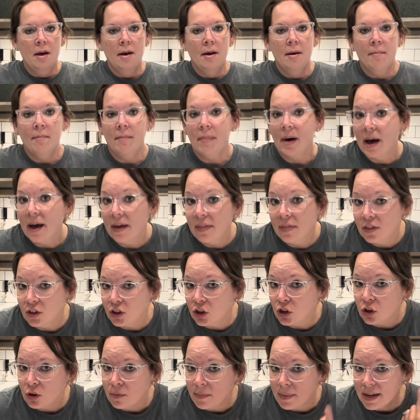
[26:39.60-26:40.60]
But the
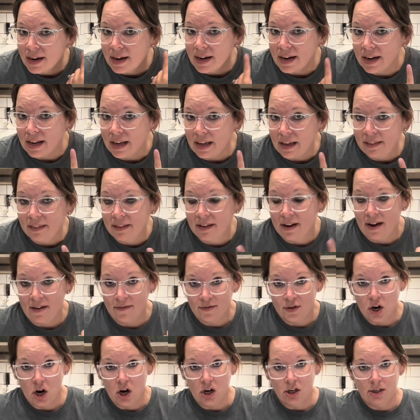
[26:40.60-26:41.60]
humidity that I've
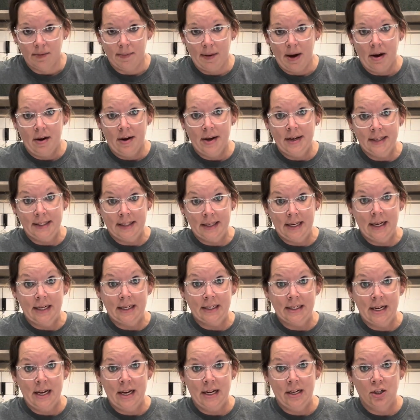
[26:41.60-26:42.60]
talked about has kicked
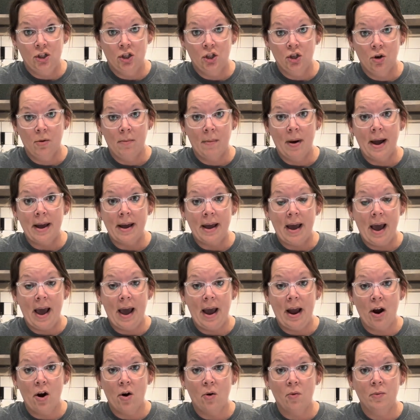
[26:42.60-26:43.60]
in. So my
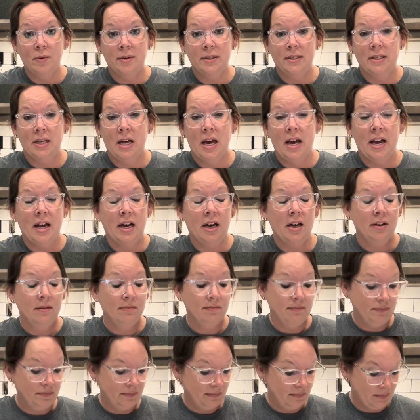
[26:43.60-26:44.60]
hair was like
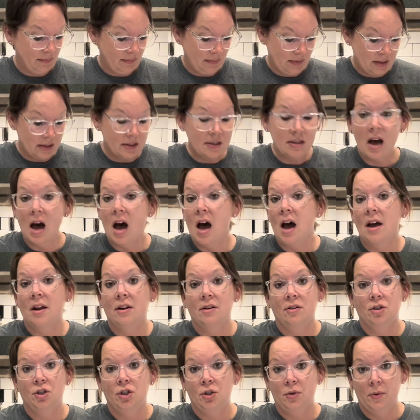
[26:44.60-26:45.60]
not
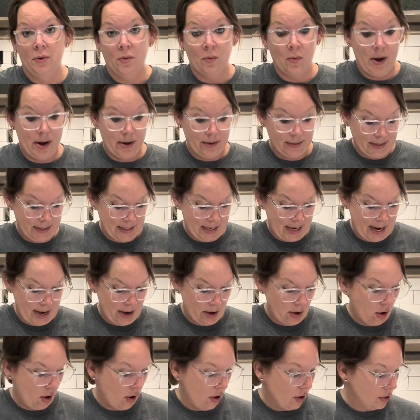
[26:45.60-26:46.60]
doing well today at
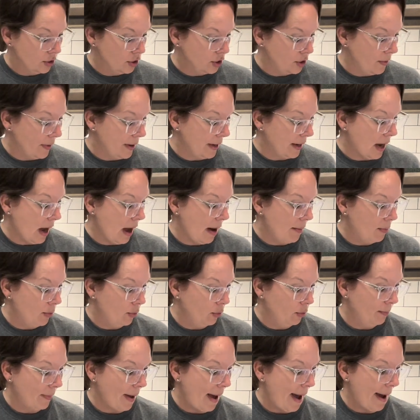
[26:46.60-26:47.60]
all. So it got
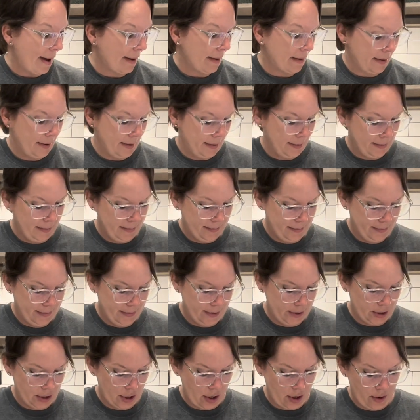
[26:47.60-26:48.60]
pulled back.
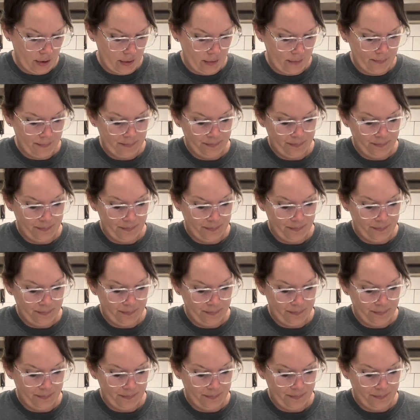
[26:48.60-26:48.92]
So